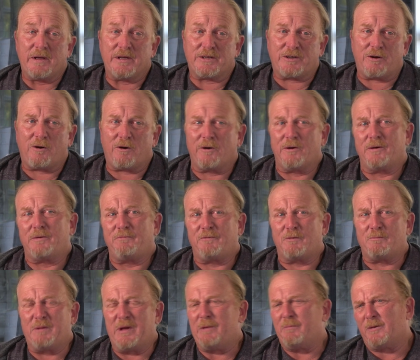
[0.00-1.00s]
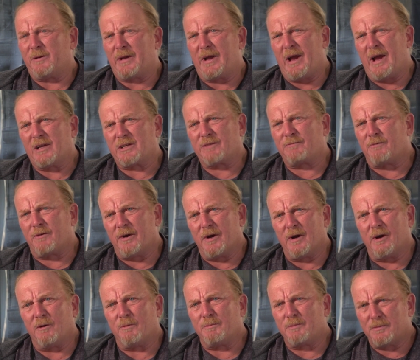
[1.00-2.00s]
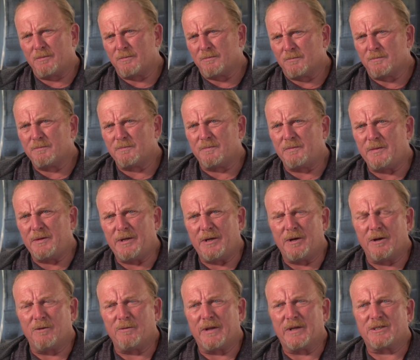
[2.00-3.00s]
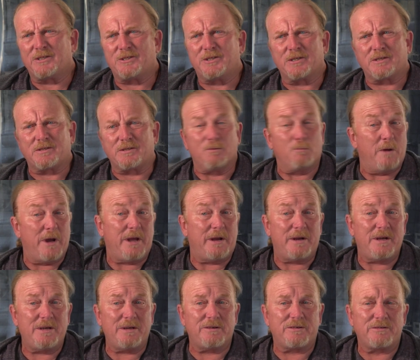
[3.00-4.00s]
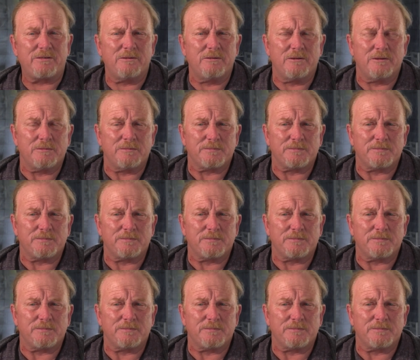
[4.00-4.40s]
It's hard for people to ask for help. You know, that's just the way it is.